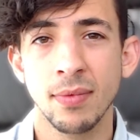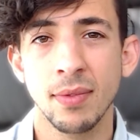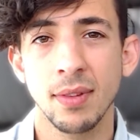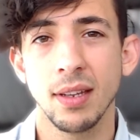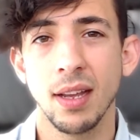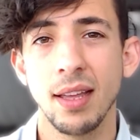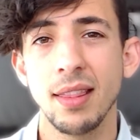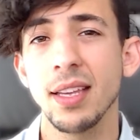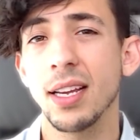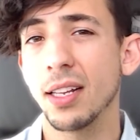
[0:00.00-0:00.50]

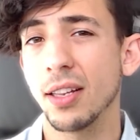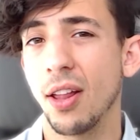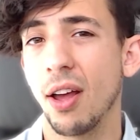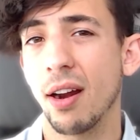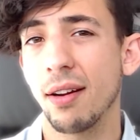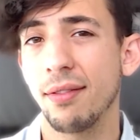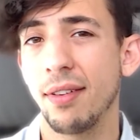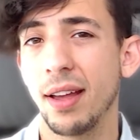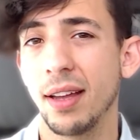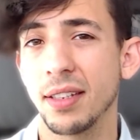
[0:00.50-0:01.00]
I think a
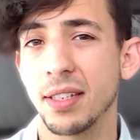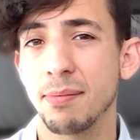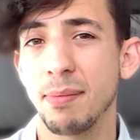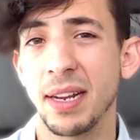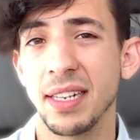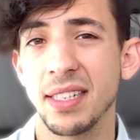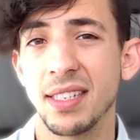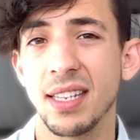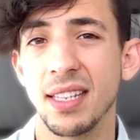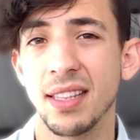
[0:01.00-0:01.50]
lot of us
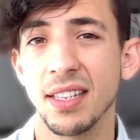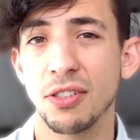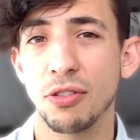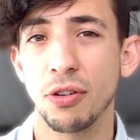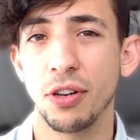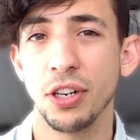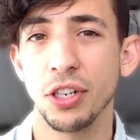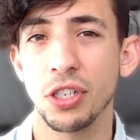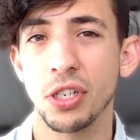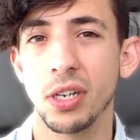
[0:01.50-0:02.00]
might see this
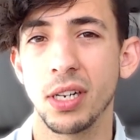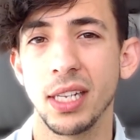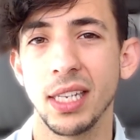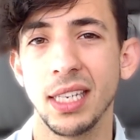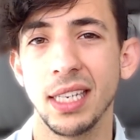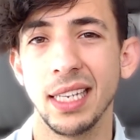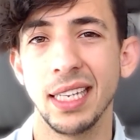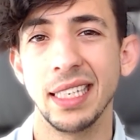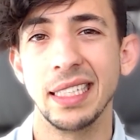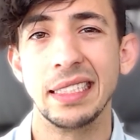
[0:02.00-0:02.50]

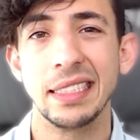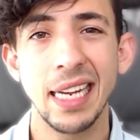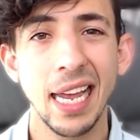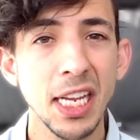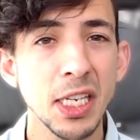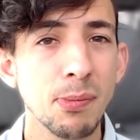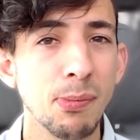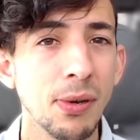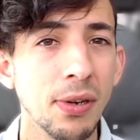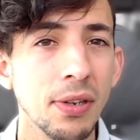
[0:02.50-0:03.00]
traditionally in
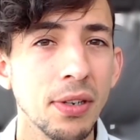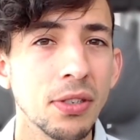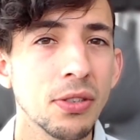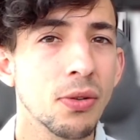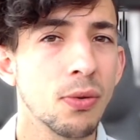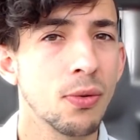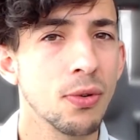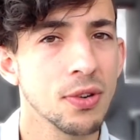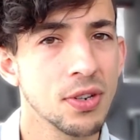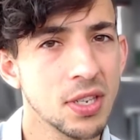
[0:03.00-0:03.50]
textbooks
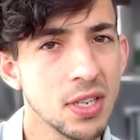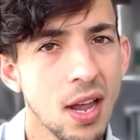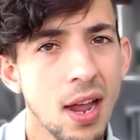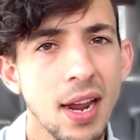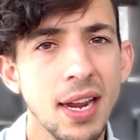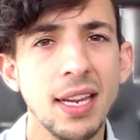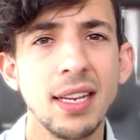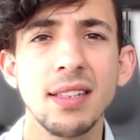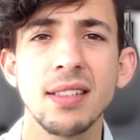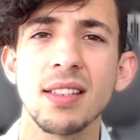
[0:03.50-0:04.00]
or
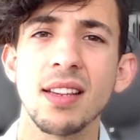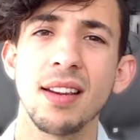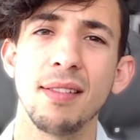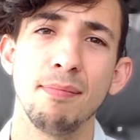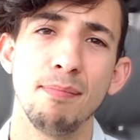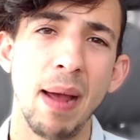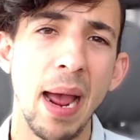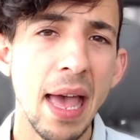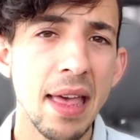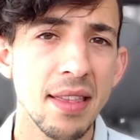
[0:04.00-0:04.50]
science
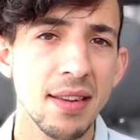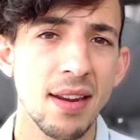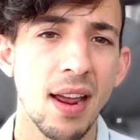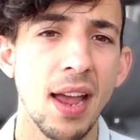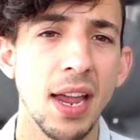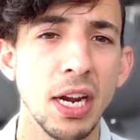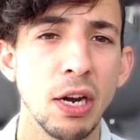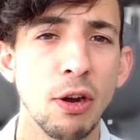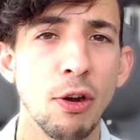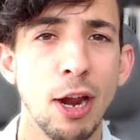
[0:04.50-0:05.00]
and math
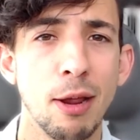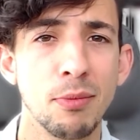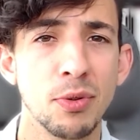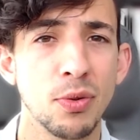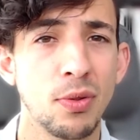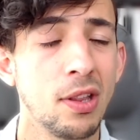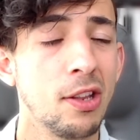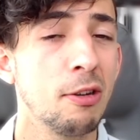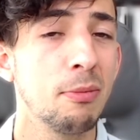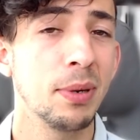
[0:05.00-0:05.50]
diagrams
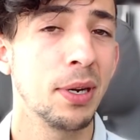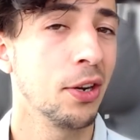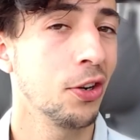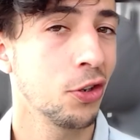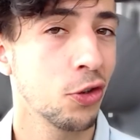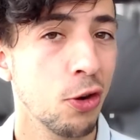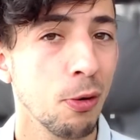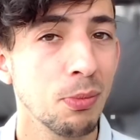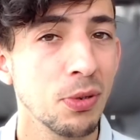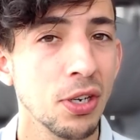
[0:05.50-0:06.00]
with a little bit of
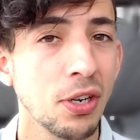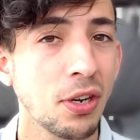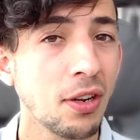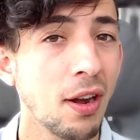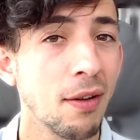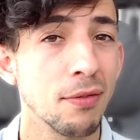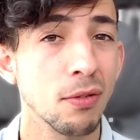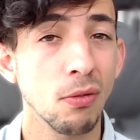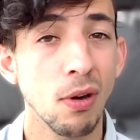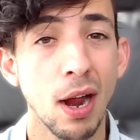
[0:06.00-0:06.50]
description
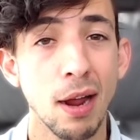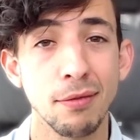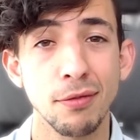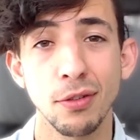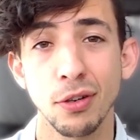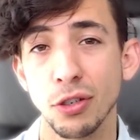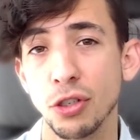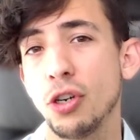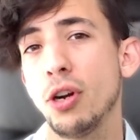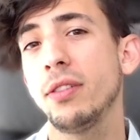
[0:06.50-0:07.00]
of a graph
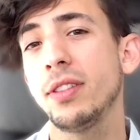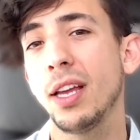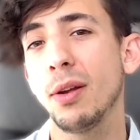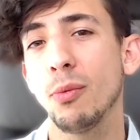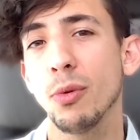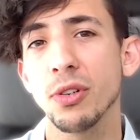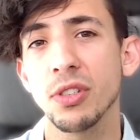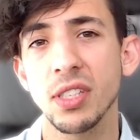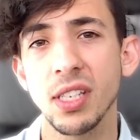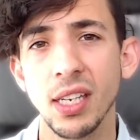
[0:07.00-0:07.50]
or a chart that
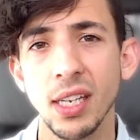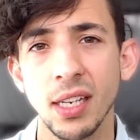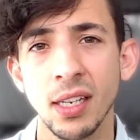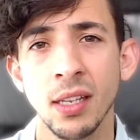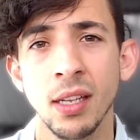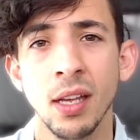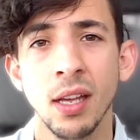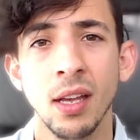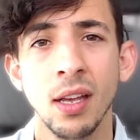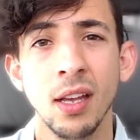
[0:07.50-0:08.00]
we're seeing,
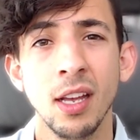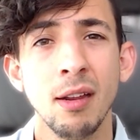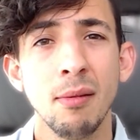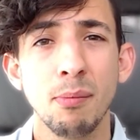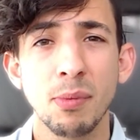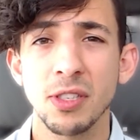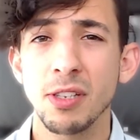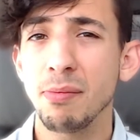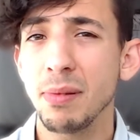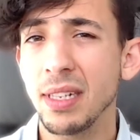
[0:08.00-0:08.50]

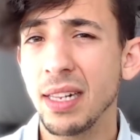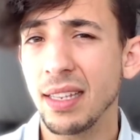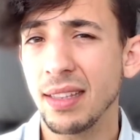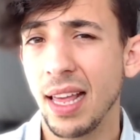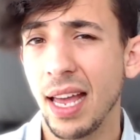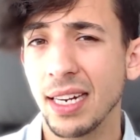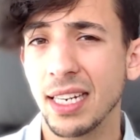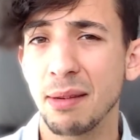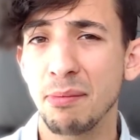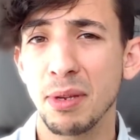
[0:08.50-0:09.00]
but something like
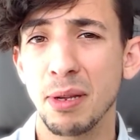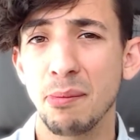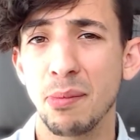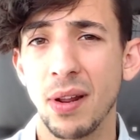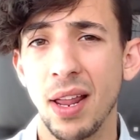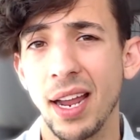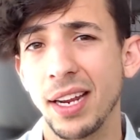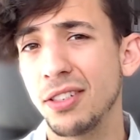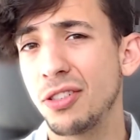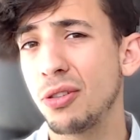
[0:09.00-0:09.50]
that can be
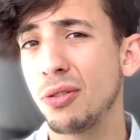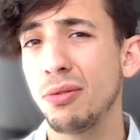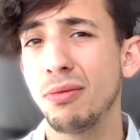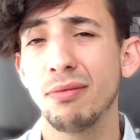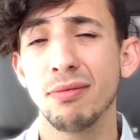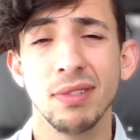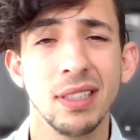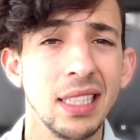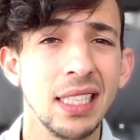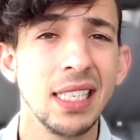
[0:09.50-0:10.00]
applied to
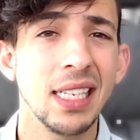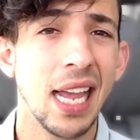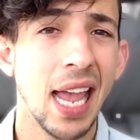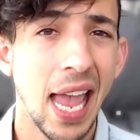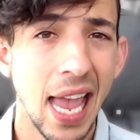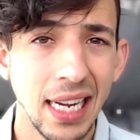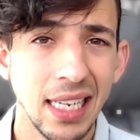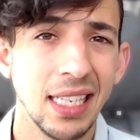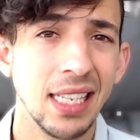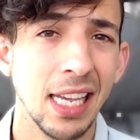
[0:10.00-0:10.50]
really
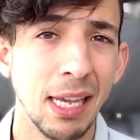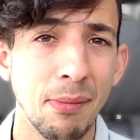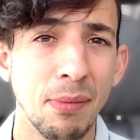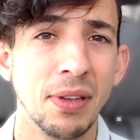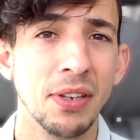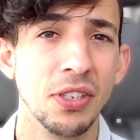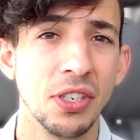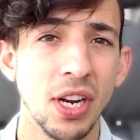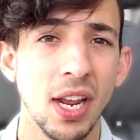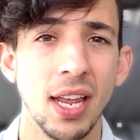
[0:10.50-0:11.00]
any
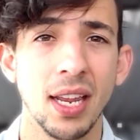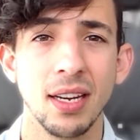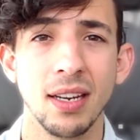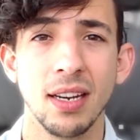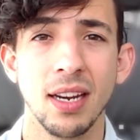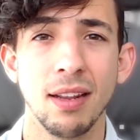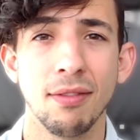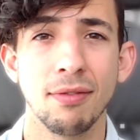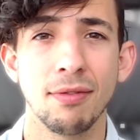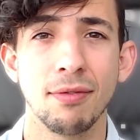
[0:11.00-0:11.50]
image.
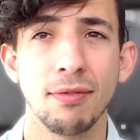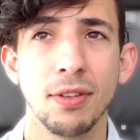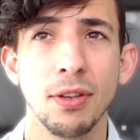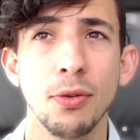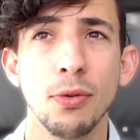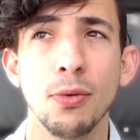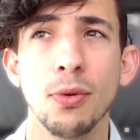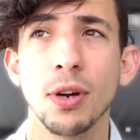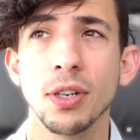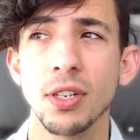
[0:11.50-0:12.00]
And if
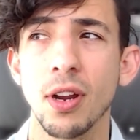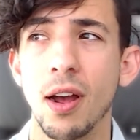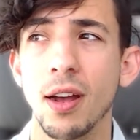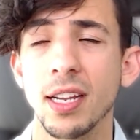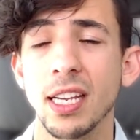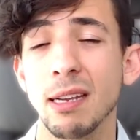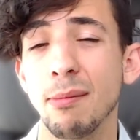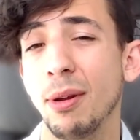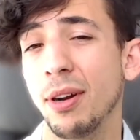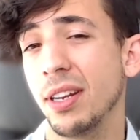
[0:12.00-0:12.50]
you are
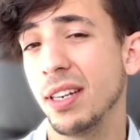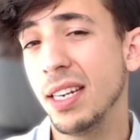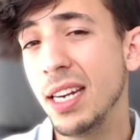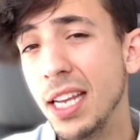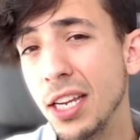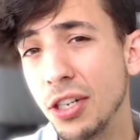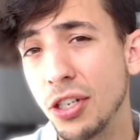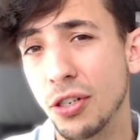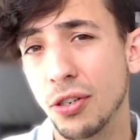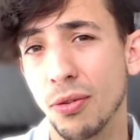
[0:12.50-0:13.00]
talking about a
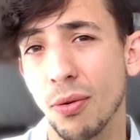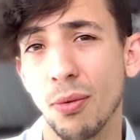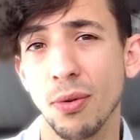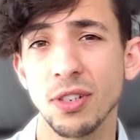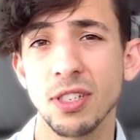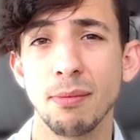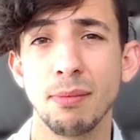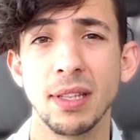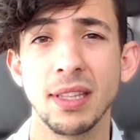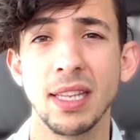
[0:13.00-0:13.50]
niche or
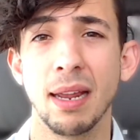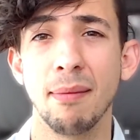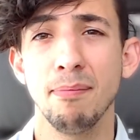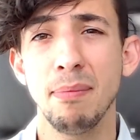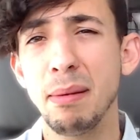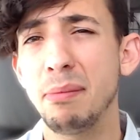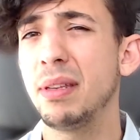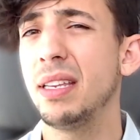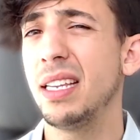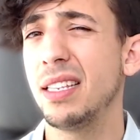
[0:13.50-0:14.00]
something that
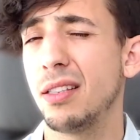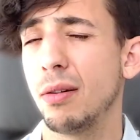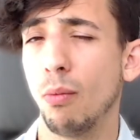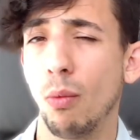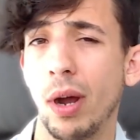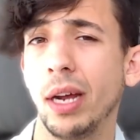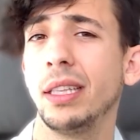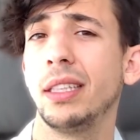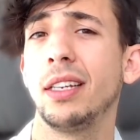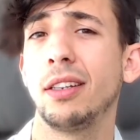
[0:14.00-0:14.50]
maybe isn't
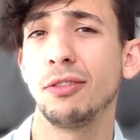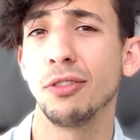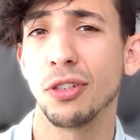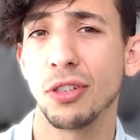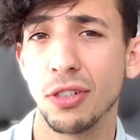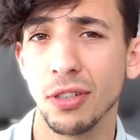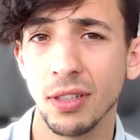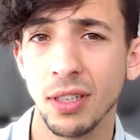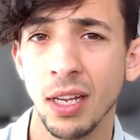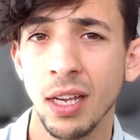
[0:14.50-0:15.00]
widely understood,